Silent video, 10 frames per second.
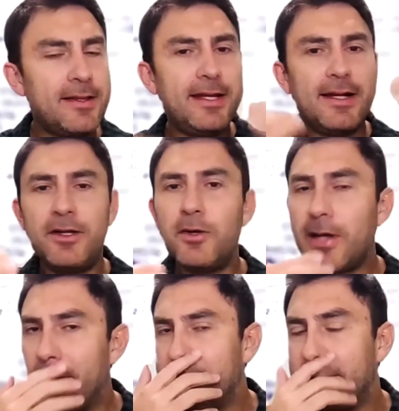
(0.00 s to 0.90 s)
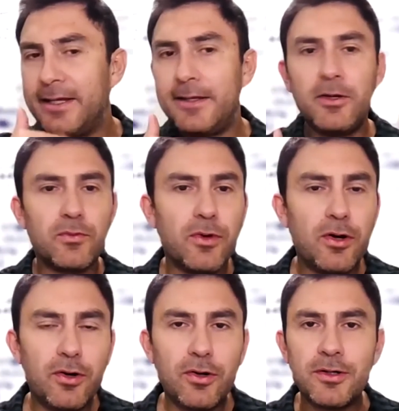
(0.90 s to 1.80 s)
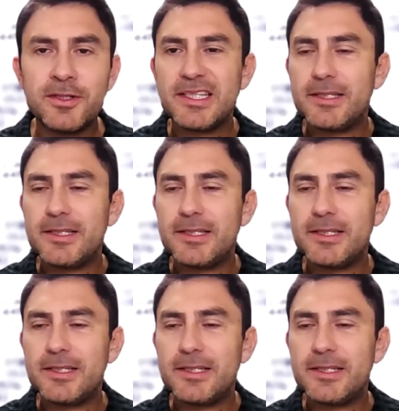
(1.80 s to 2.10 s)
need a new company, new role.